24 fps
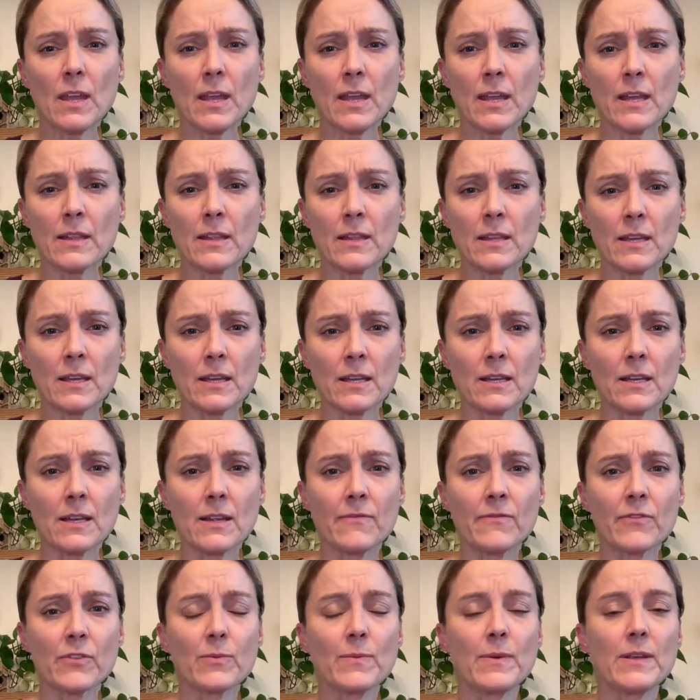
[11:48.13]
and then
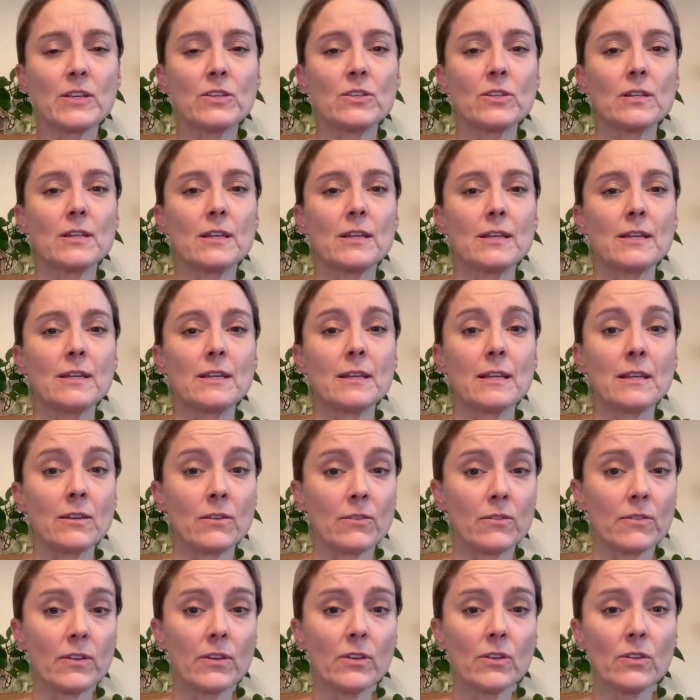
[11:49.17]
inflammation and
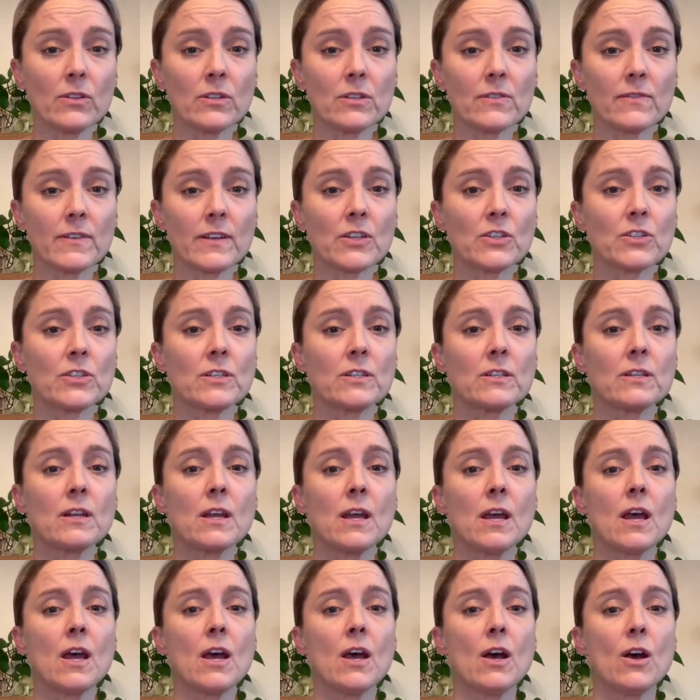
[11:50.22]
endothelial dysfunction,
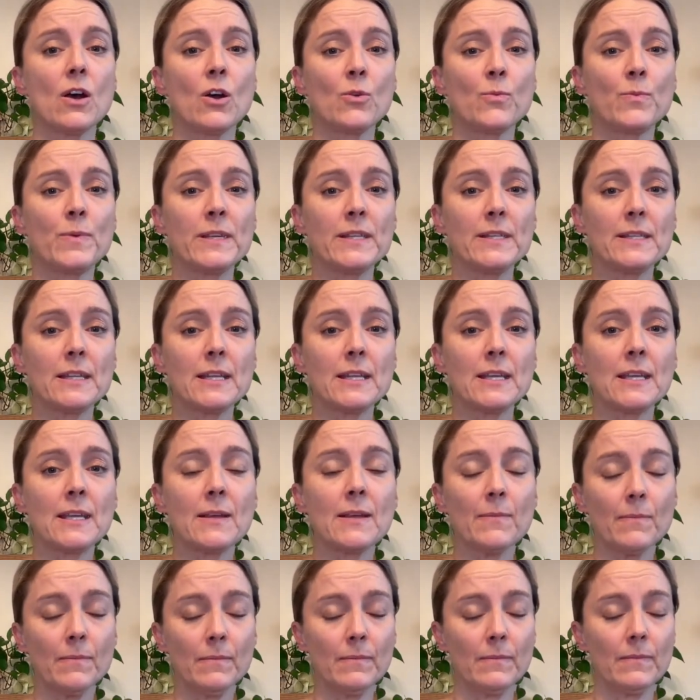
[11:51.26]

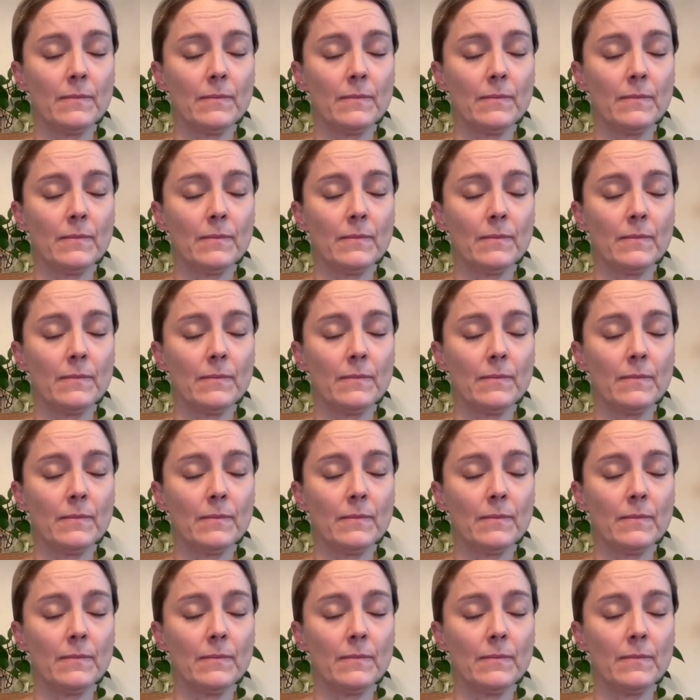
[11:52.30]
obesity,